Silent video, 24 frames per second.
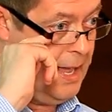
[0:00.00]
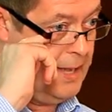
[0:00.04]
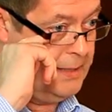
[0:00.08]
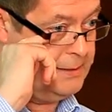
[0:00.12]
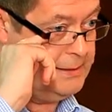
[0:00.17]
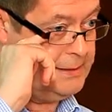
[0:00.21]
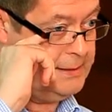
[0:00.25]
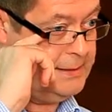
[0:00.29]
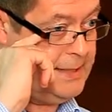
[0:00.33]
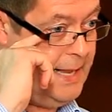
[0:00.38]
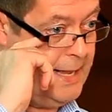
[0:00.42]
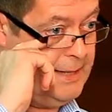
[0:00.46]

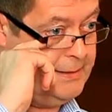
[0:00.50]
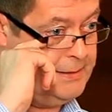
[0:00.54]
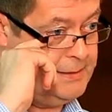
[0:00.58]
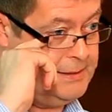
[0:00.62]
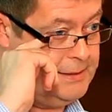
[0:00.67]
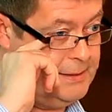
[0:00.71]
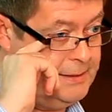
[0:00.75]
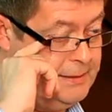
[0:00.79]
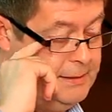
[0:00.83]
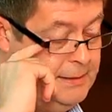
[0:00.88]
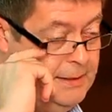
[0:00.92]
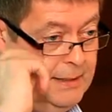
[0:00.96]

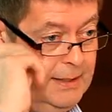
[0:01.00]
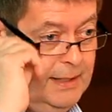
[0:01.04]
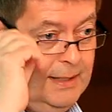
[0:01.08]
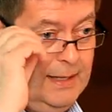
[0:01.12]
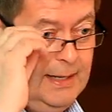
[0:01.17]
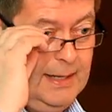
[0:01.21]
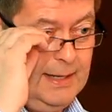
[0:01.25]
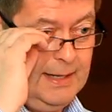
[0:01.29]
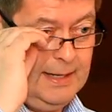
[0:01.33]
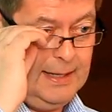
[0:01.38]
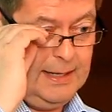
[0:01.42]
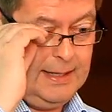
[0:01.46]
sets
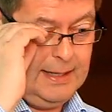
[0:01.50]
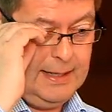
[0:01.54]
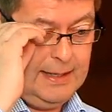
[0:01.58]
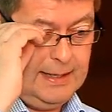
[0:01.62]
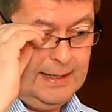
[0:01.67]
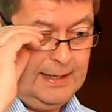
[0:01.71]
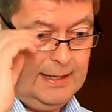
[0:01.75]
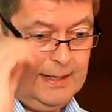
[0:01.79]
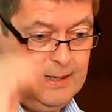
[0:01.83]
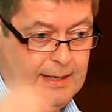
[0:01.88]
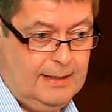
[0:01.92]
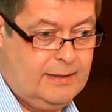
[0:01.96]

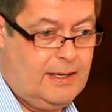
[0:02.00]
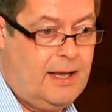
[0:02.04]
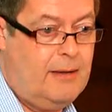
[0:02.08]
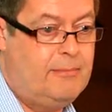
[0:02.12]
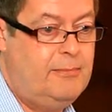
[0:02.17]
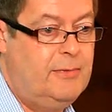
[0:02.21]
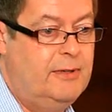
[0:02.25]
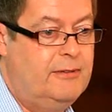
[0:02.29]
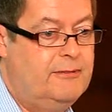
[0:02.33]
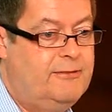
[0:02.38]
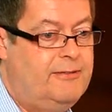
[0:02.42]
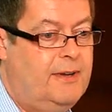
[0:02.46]

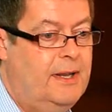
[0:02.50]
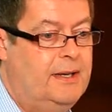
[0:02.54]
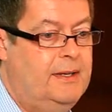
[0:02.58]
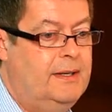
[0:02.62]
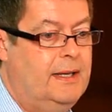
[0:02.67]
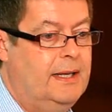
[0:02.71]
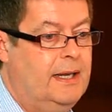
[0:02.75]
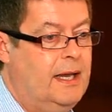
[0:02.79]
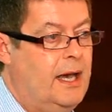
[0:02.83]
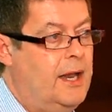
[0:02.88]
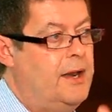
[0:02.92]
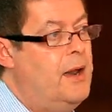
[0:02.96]
government
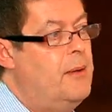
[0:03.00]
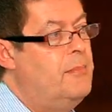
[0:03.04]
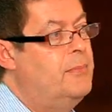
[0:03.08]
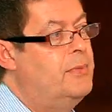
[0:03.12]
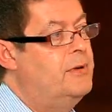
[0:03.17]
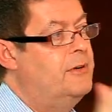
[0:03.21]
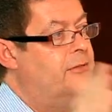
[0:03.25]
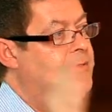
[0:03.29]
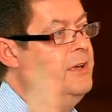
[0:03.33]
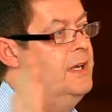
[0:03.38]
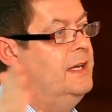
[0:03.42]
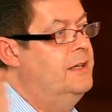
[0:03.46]
funding a
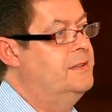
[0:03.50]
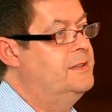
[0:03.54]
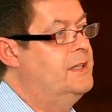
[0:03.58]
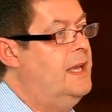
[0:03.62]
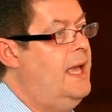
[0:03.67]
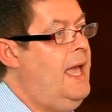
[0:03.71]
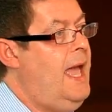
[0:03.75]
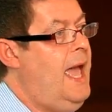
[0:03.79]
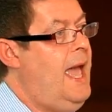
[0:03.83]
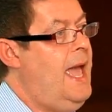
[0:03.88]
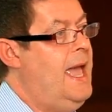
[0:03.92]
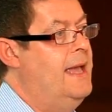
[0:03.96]
number of years
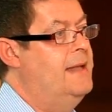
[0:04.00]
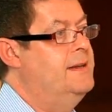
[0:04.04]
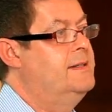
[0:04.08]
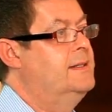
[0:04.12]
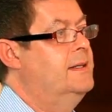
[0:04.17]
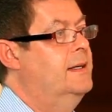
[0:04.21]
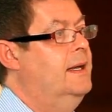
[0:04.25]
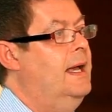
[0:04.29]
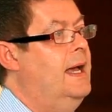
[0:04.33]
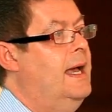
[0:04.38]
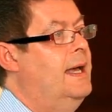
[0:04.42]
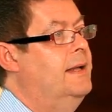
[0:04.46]
ahead,
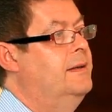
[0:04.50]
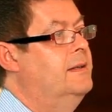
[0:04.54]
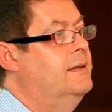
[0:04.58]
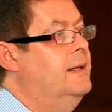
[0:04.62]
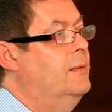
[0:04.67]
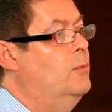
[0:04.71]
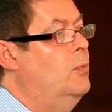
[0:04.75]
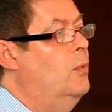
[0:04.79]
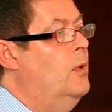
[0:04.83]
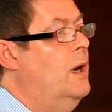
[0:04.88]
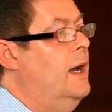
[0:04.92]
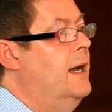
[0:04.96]
and
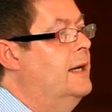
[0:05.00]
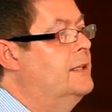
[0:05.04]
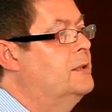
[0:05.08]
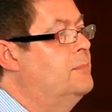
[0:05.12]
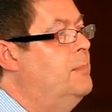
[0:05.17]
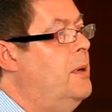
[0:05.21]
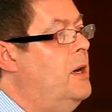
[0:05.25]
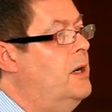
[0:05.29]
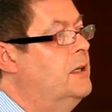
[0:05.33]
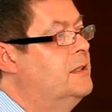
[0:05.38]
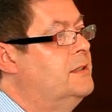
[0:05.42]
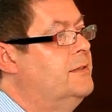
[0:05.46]
as
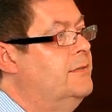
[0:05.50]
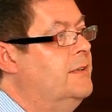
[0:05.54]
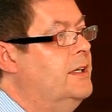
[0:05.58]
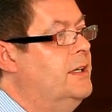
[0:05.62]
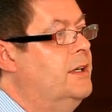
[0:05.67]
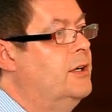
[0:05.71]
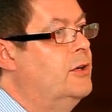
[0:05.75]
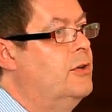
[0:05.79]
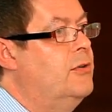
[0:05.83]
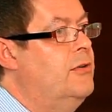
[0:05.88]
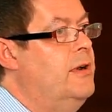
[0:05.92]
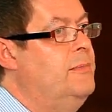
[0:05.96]
part of an
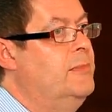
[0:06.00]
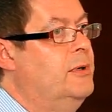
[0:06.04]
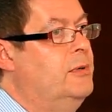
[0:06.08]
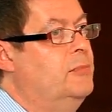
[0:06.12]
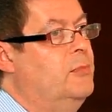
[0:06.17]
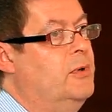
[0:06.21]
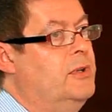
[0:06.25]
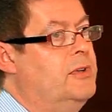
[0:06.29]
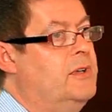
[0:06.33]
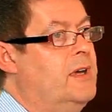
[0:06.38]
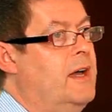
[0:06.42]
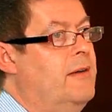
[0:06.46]
agreement
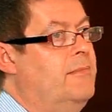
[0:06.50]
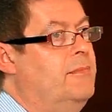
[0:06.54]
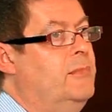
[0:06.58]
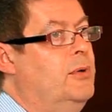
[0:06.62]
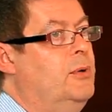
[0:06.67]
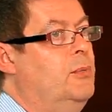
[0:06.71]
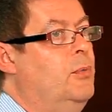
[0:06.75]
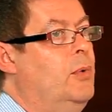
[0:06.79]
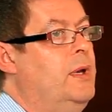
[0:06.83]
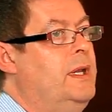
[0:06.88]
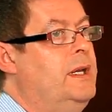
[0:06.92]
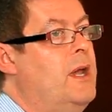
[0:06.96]
with
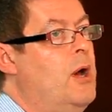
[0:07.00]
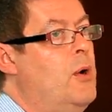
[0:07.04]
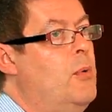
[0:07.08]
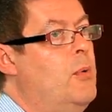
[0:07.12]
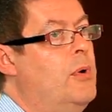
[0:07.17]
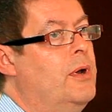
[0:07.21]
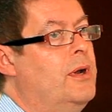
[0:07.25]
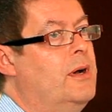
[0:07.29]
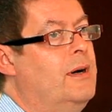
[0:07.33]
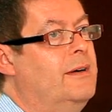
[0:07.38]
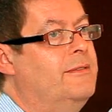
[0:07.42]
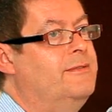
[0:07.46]
government, we know
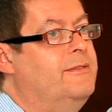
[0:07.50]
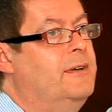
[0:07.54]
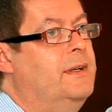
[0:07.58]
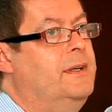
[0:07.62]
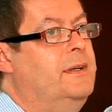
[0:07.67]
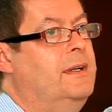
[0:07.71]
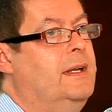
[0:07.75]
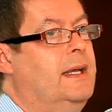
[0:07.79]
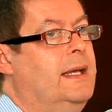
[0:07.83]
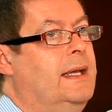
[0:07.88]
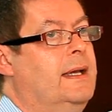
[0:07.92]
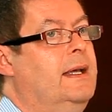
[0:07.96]
what our
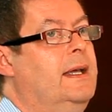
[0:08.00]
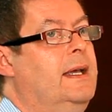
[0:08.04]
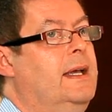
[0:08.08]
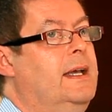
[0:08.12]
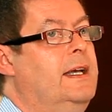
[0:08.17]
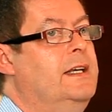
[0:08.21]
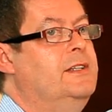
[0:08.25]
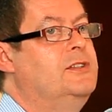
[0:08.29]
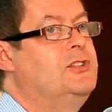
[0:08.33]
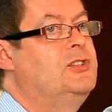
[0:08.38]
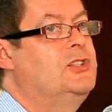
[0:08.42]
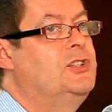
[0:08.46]

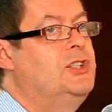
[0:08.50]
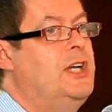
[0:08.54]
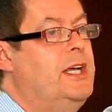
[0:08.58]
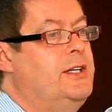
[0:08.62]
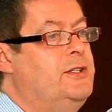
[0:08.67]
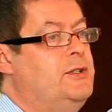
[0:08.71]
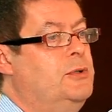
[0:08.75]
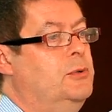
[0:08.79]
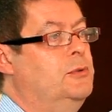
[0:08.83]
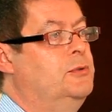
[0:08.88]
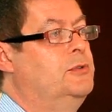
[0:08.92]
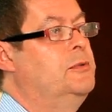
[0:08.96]
funding is
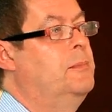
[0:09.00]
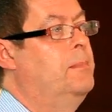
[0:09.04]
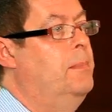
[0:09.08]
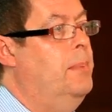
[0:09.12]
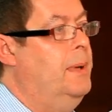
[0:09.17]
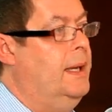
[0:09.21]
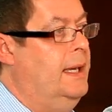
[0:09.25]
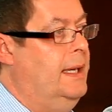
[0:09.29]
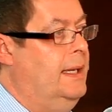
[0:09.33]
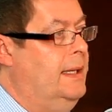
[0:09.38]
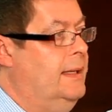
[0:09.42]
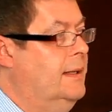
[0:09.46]
scheduled to
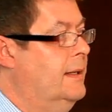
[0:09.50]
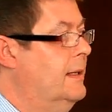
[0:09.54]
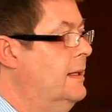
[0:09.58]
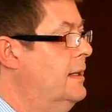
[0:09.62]
be